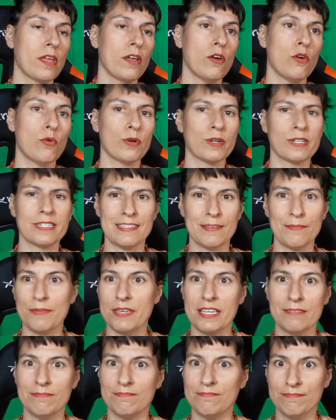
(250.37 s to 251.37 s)
Or does it
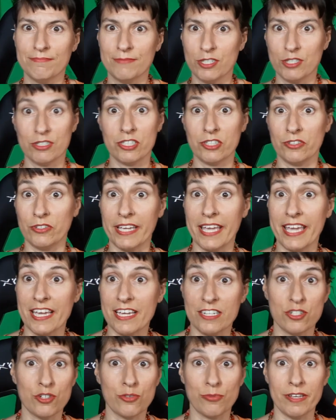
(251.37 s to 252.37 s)
mean you're still
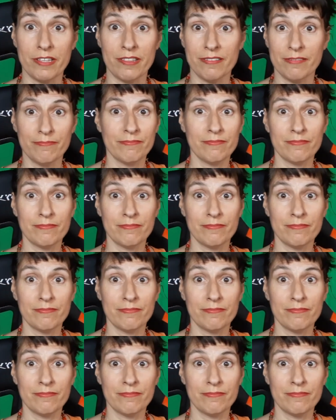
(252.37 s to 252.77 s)
engaged with,